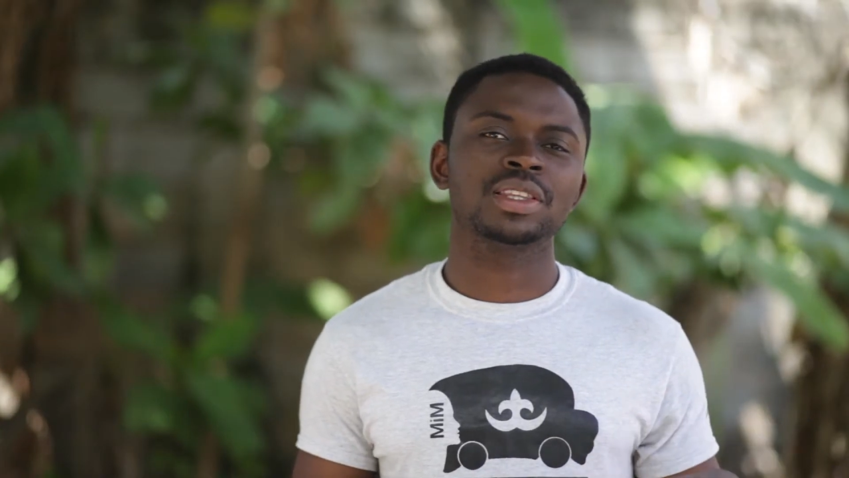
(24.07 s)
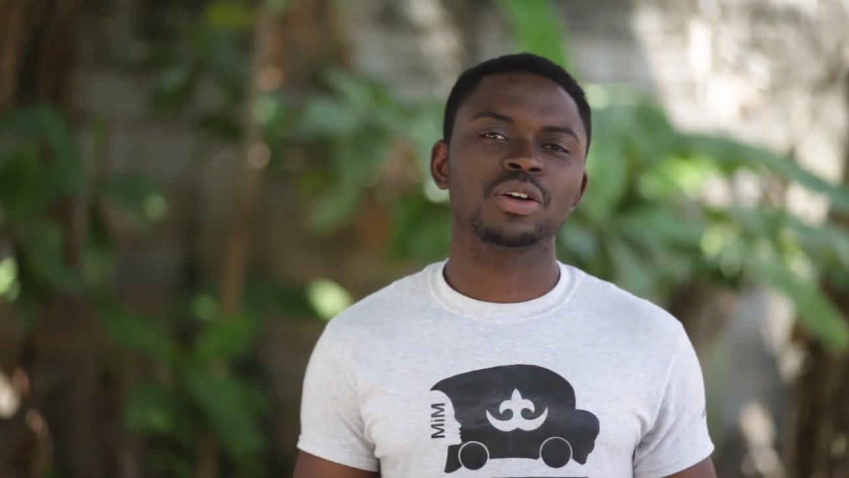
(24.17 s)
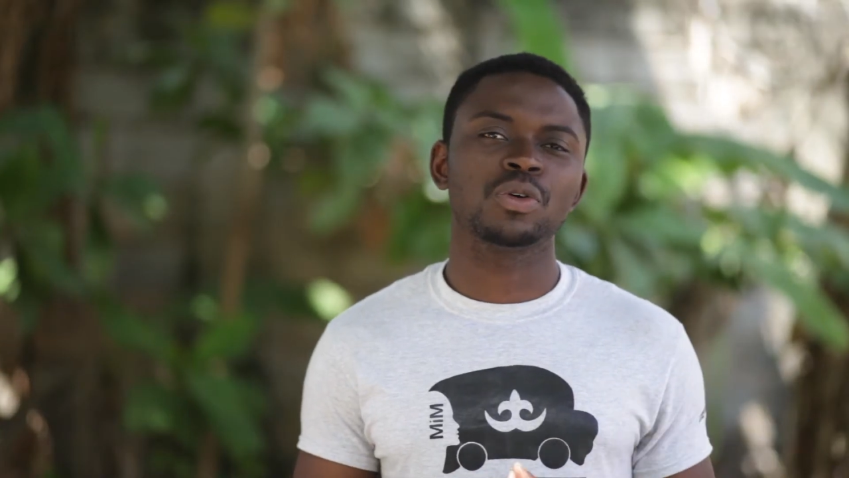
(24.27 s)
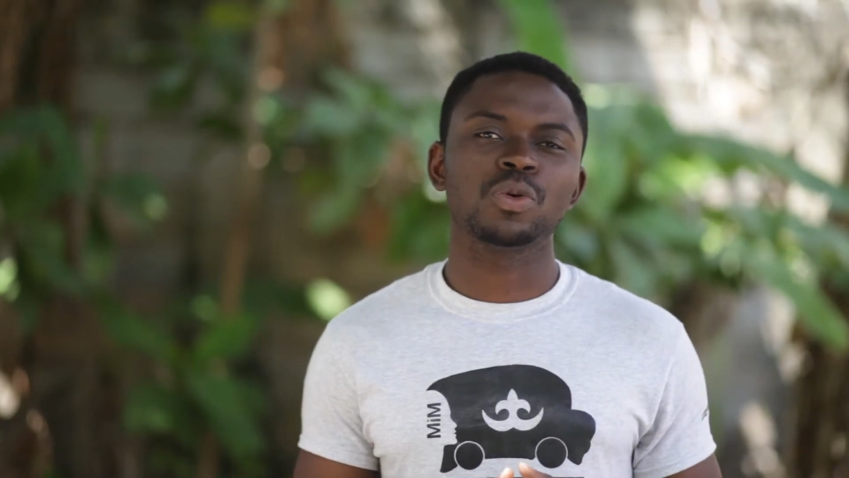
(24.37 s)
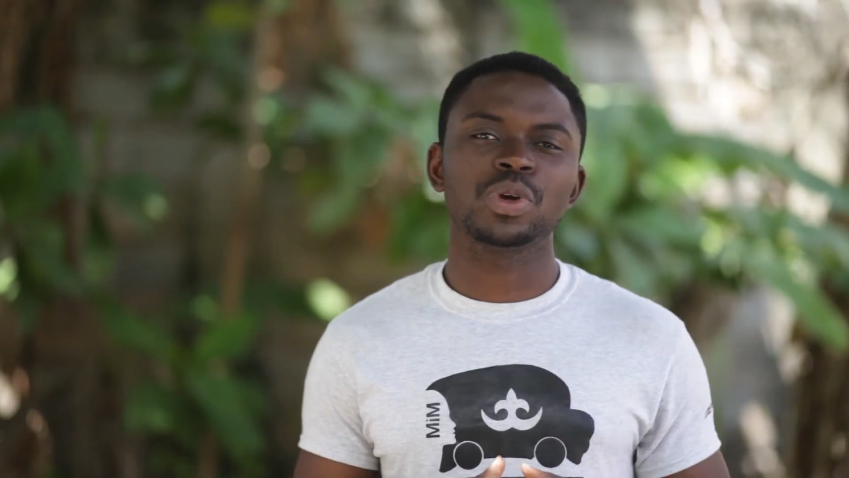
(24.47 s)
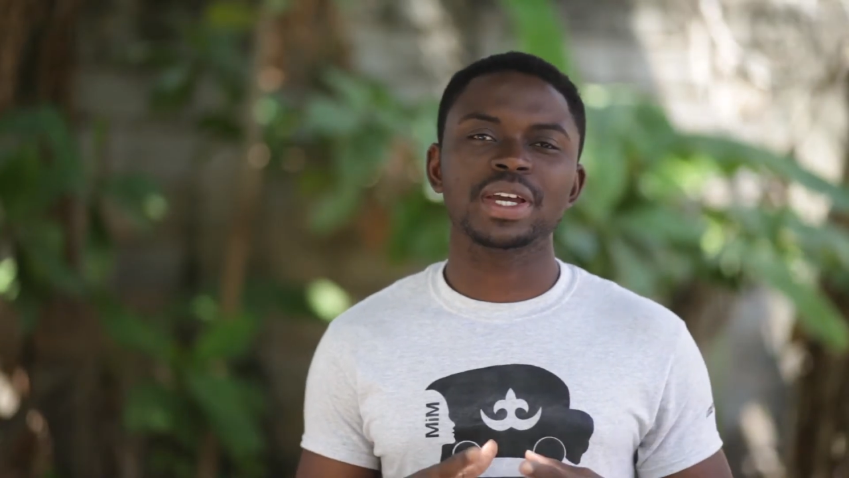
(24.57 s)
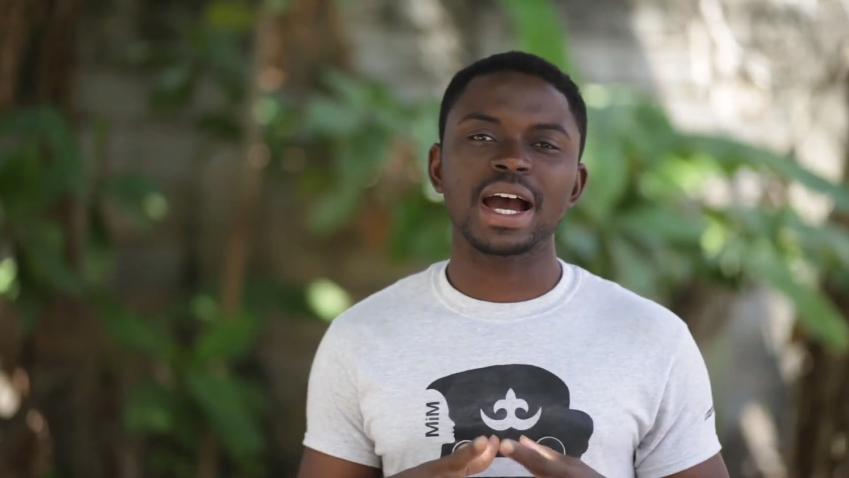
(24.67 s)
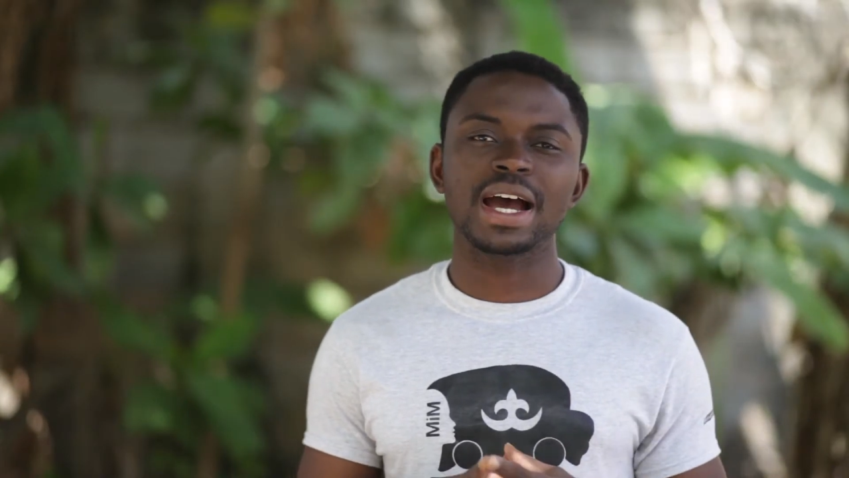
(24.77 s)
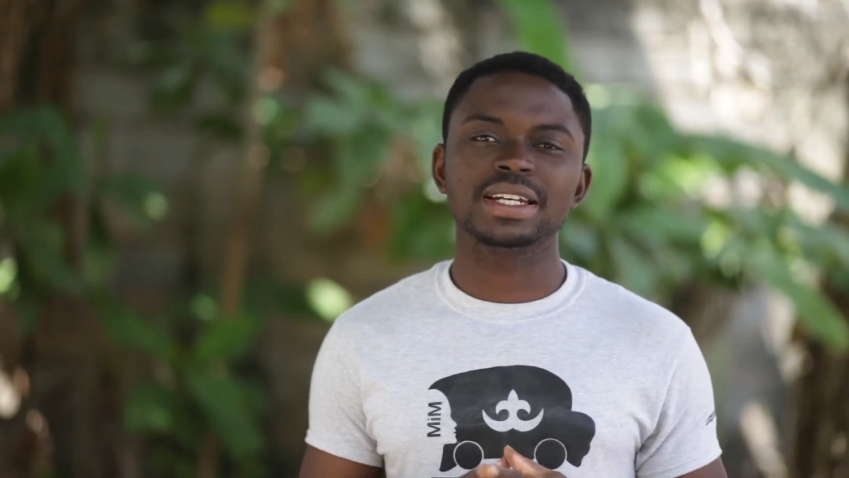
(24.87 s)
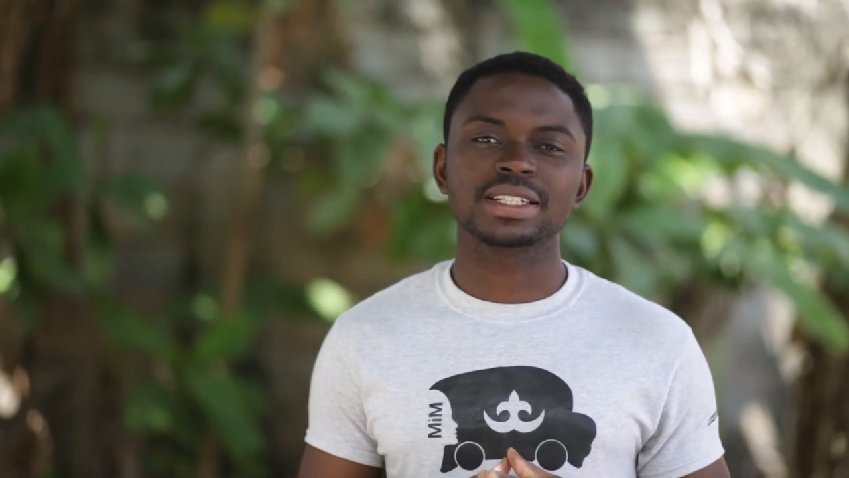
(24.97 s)
ago we
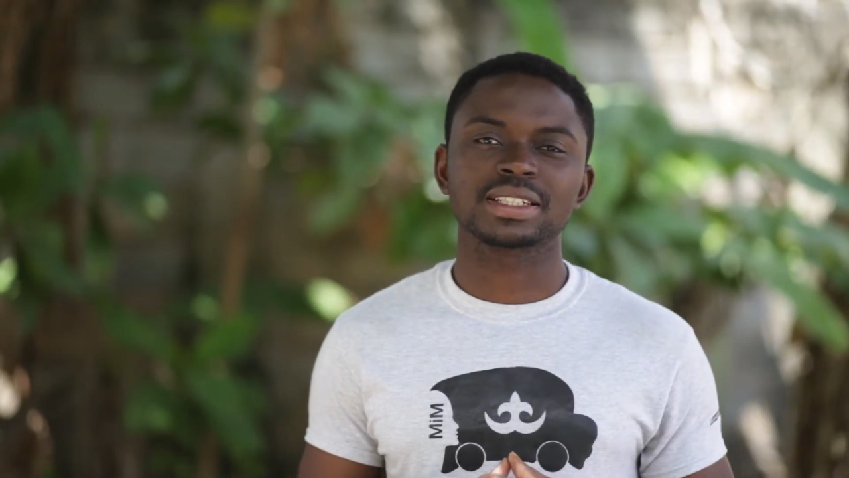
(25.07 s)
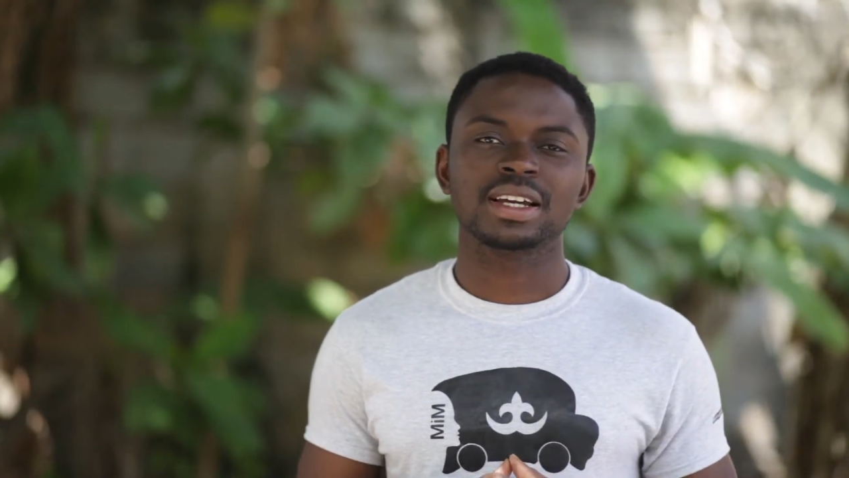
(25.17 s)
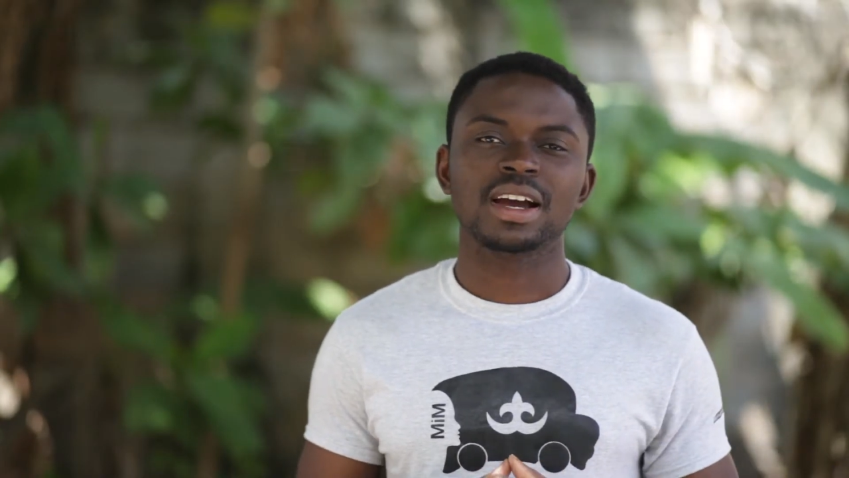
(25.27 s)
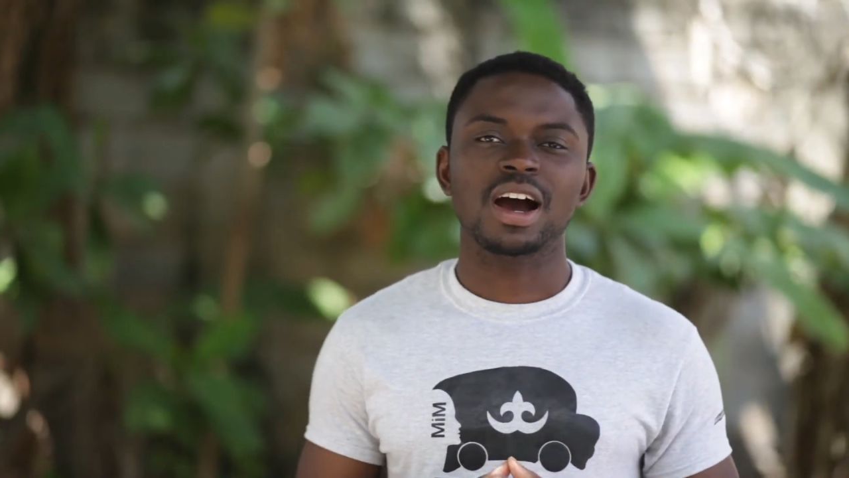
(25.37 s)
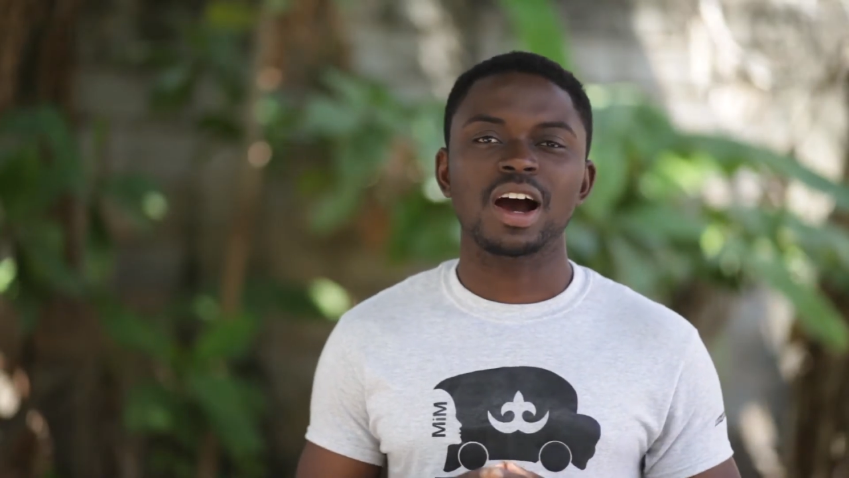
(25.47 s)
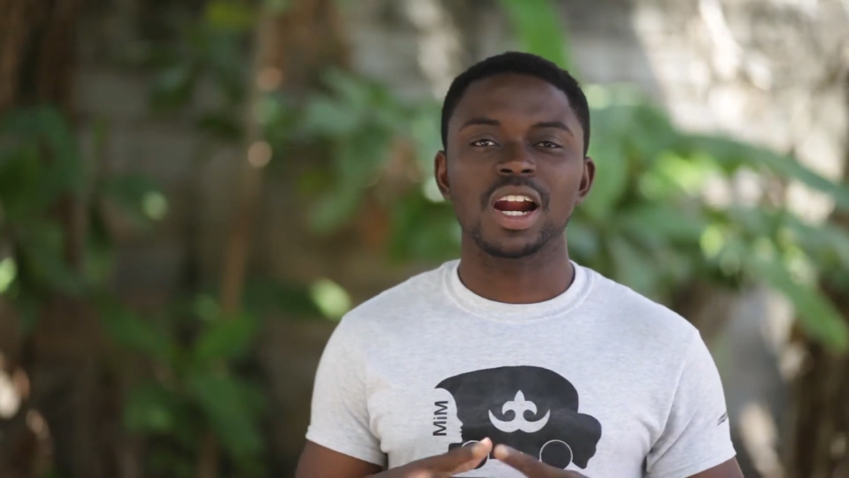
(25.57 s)
had our